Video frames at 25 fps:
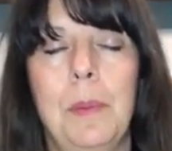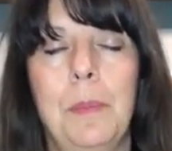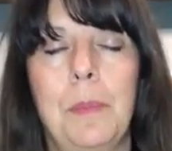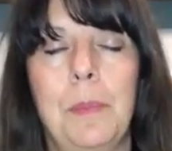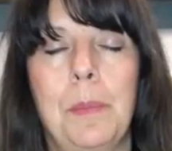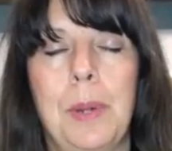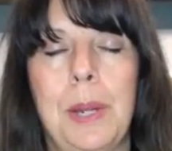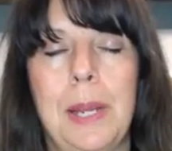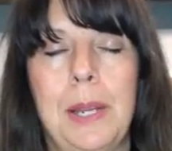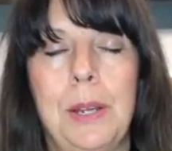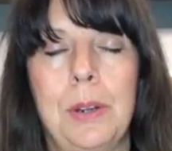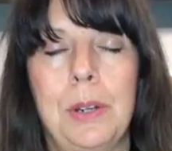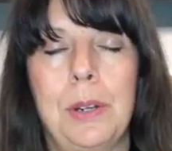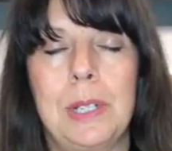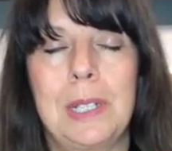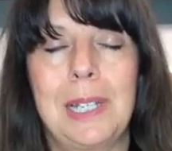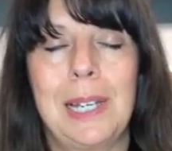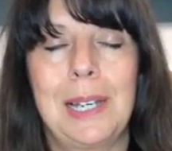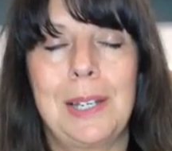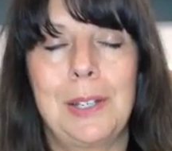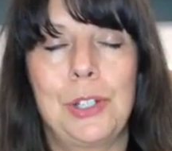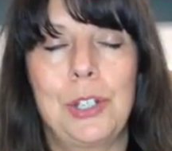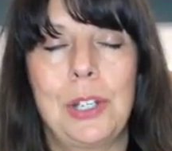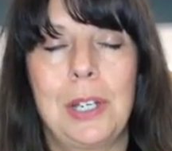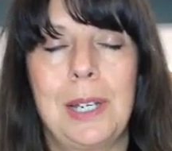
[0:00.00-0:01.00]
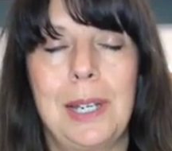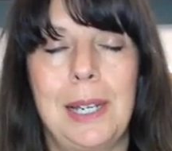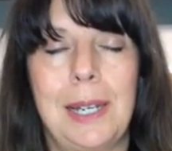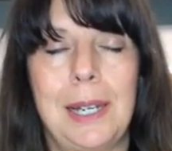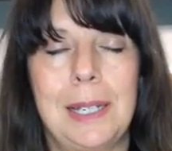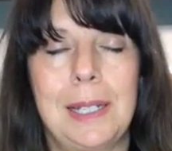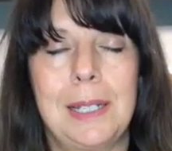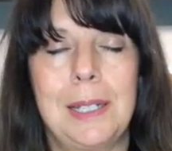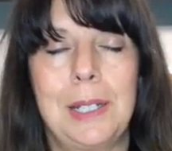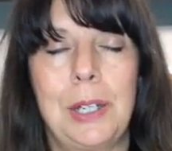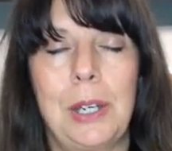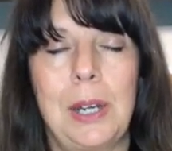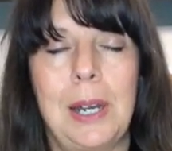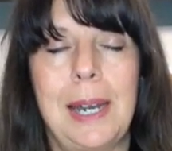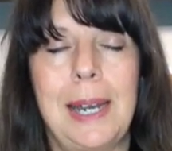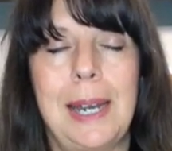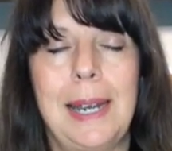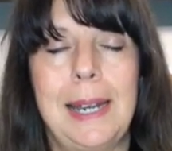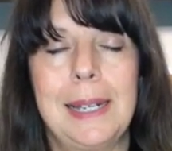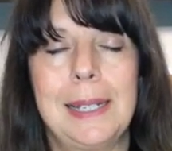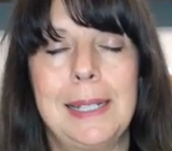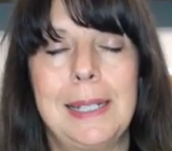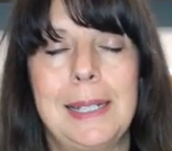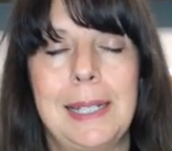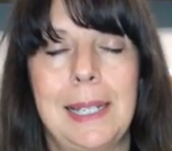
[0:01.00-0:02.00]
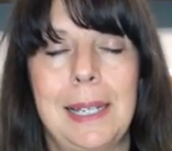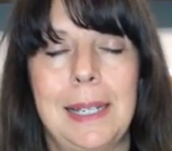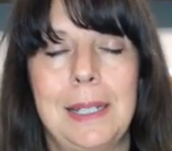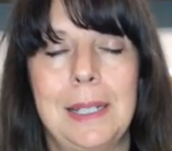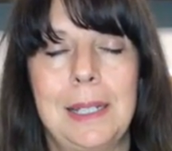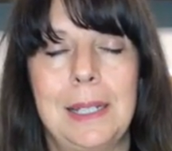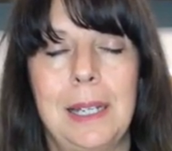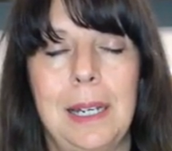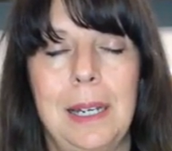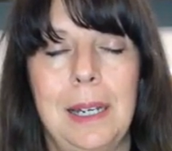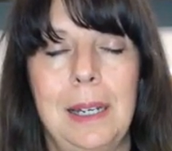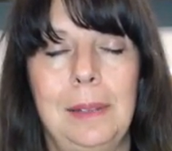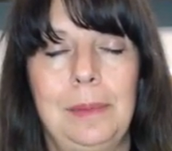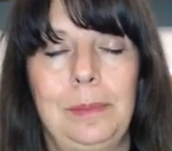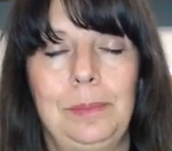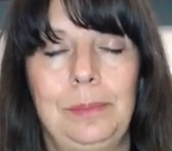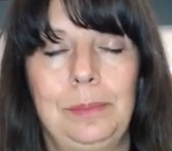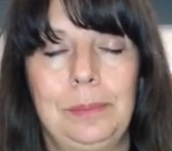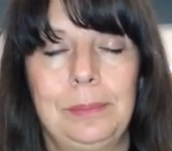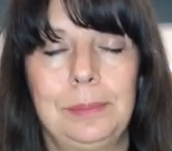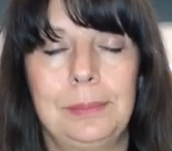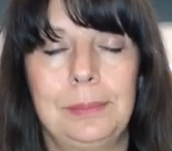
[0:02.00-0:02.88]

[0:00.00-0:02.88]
Bring your attention into your heart center.